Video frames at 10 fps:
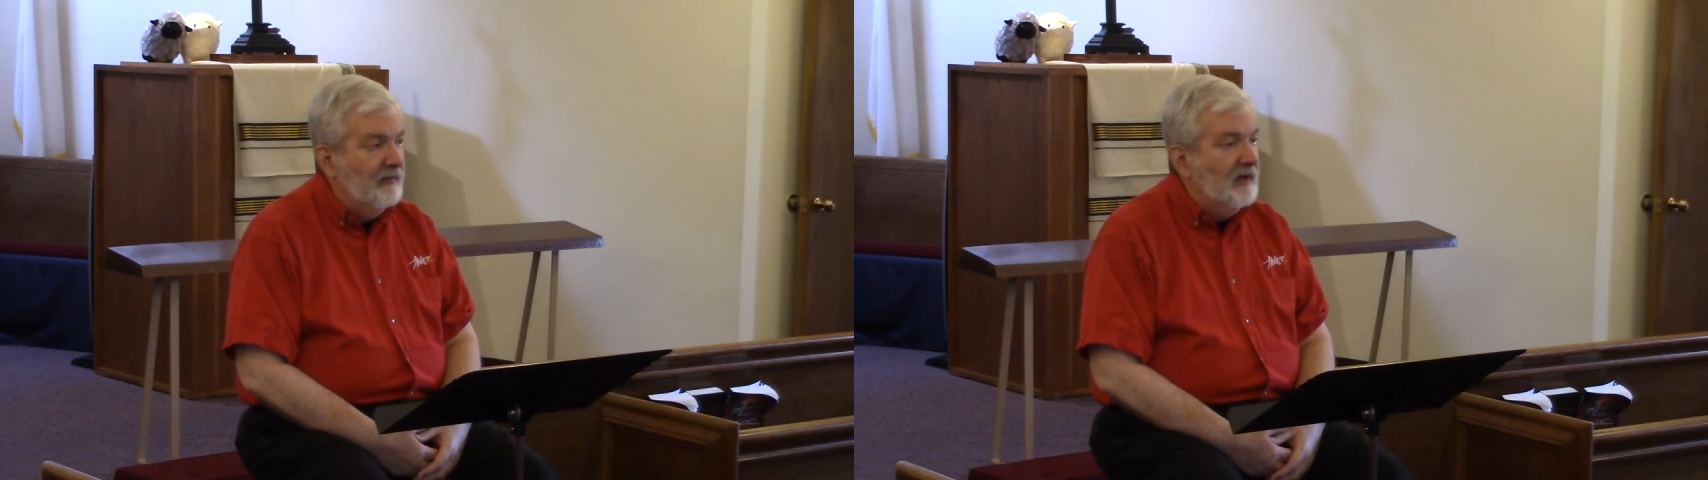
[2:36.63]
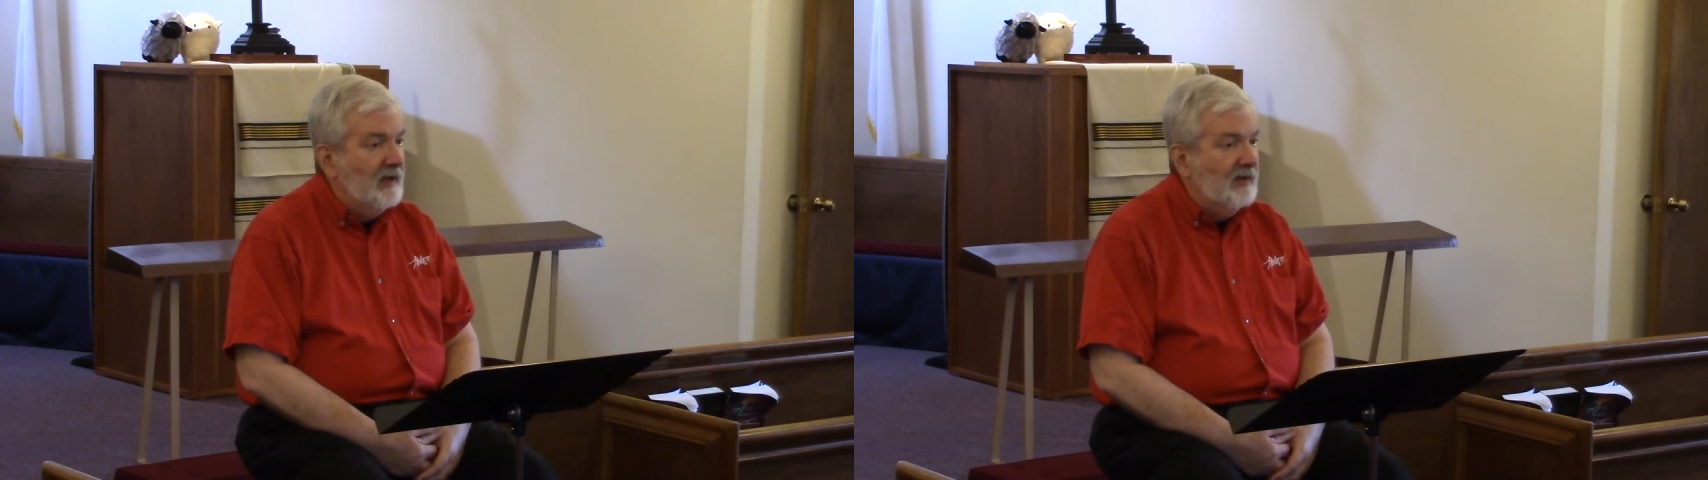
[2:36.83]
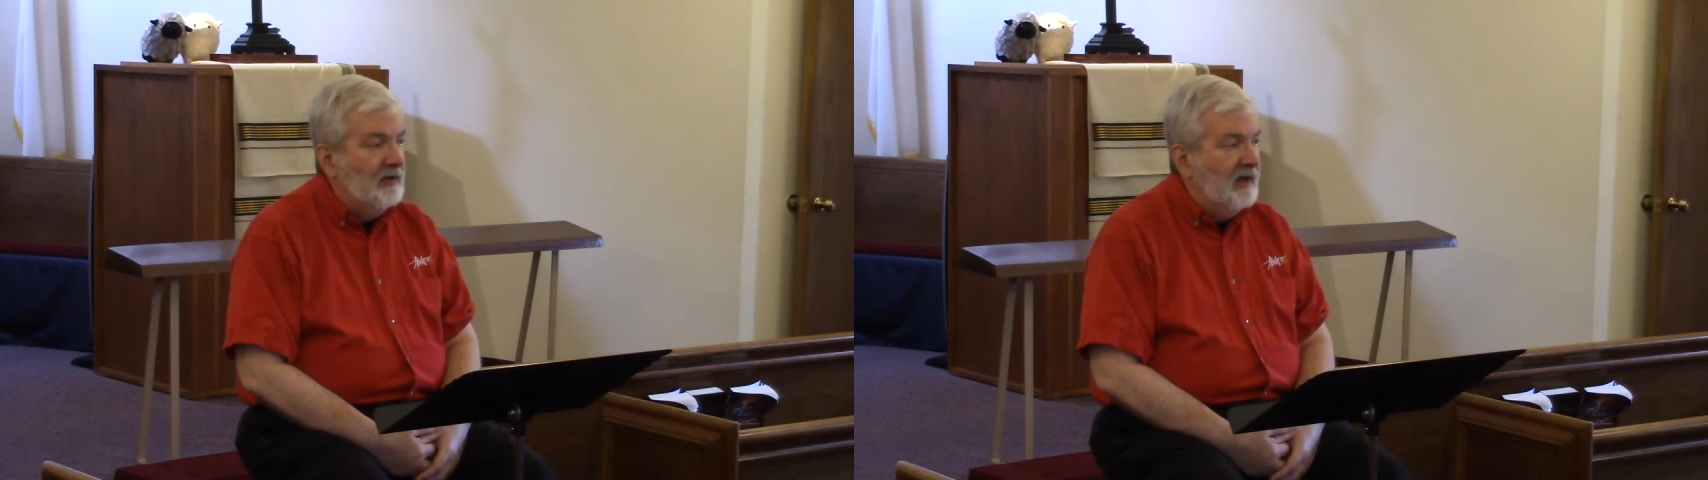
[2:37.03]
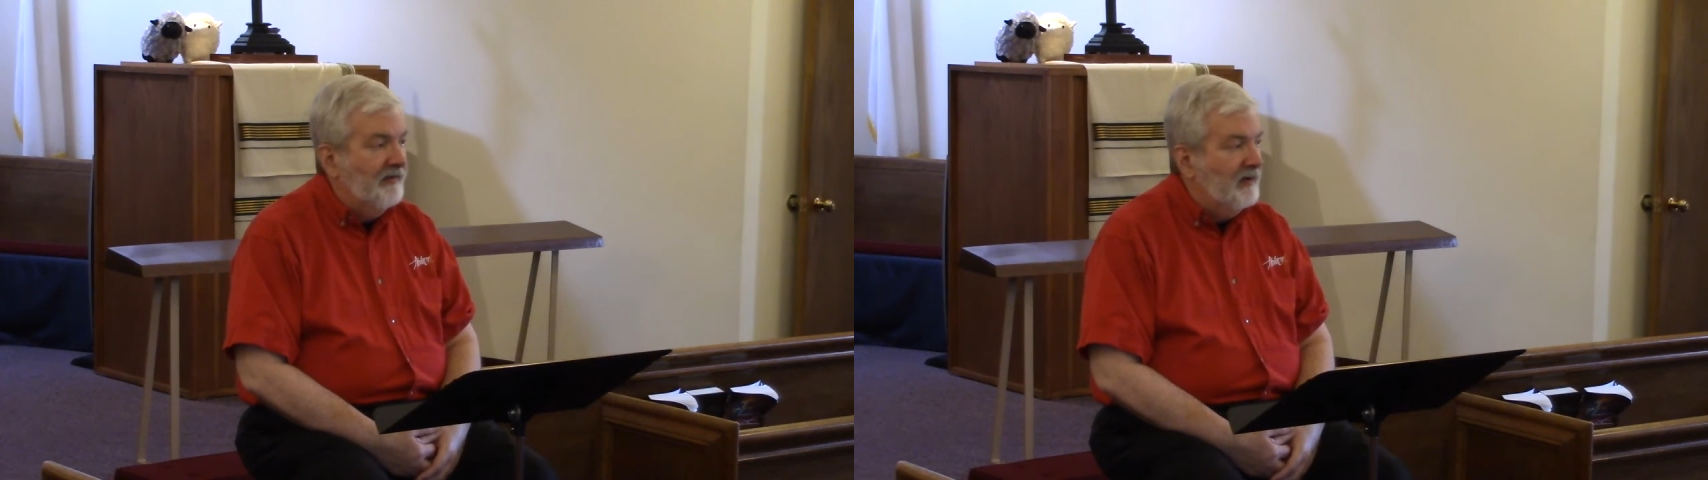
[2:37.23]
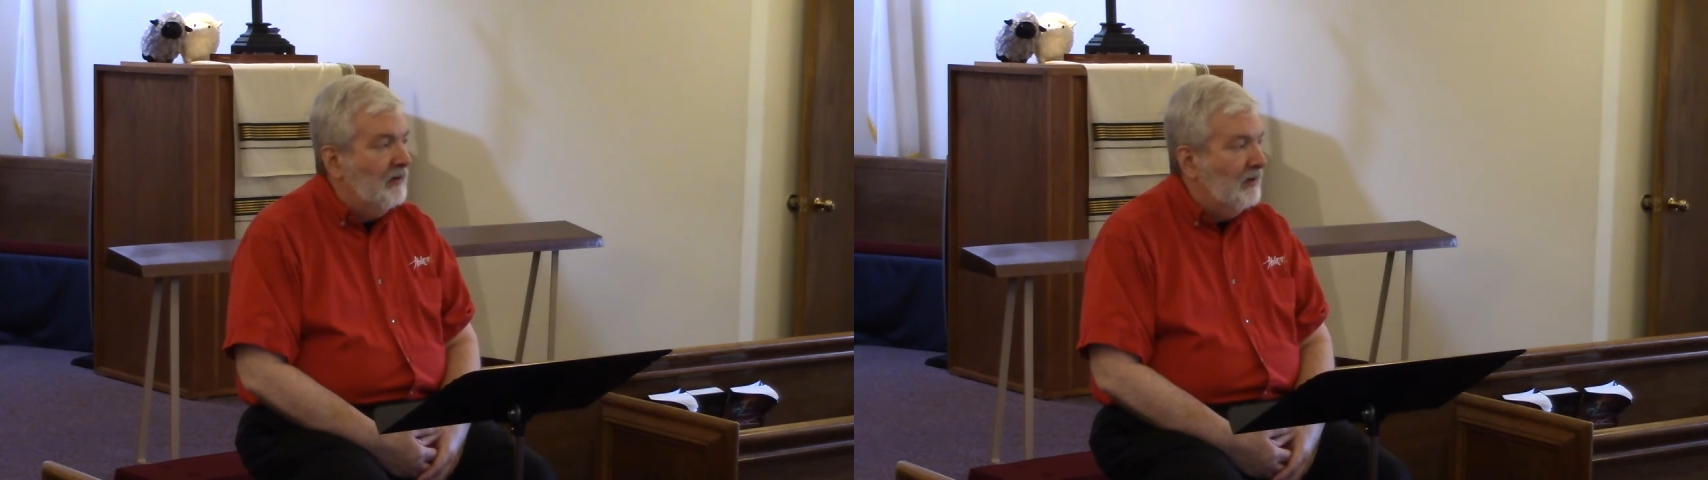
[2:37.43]
me, now you
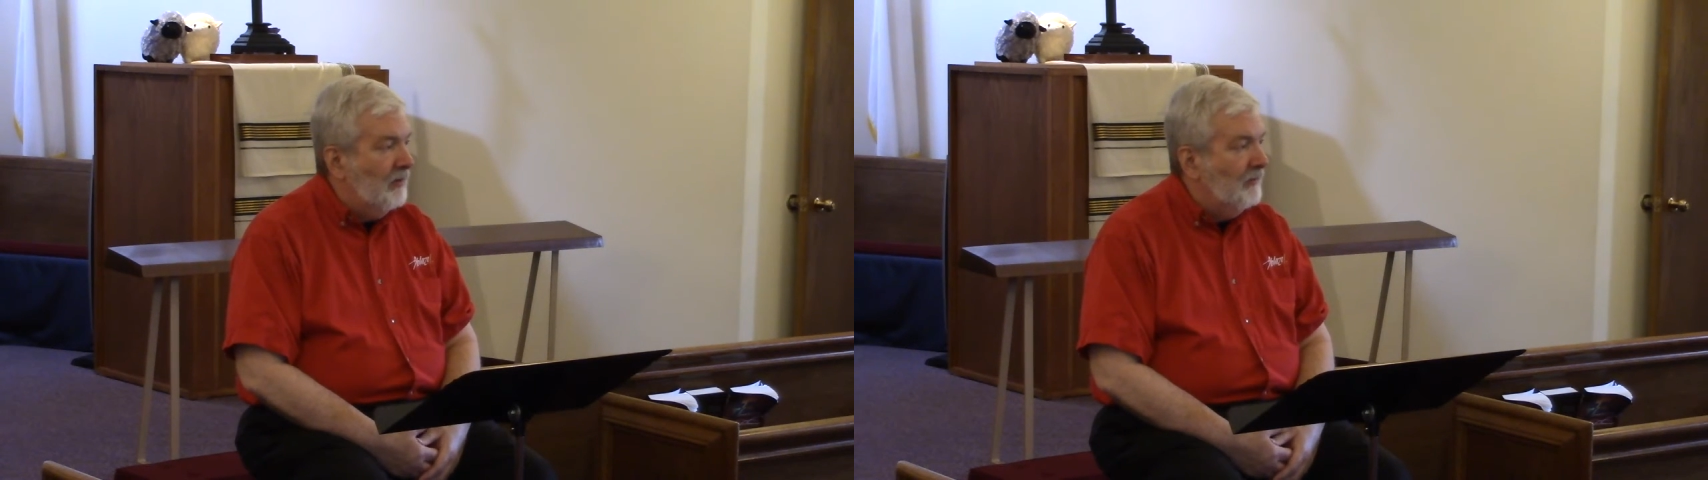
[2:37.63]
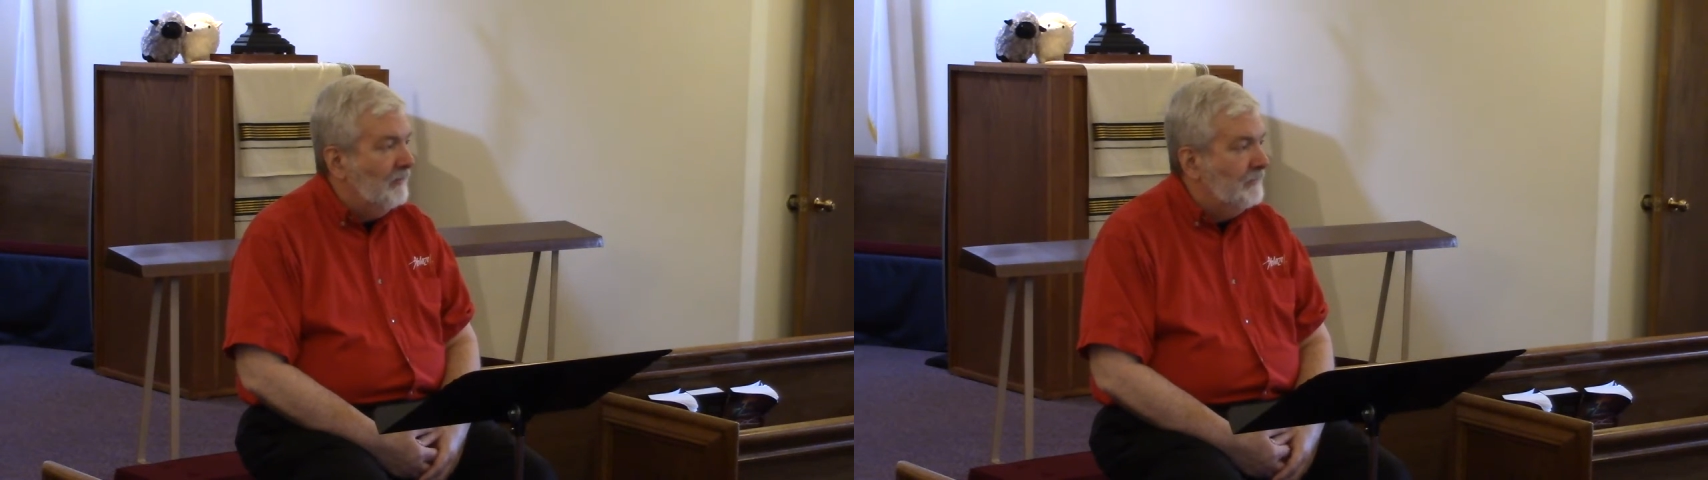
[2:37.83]
guys can go home.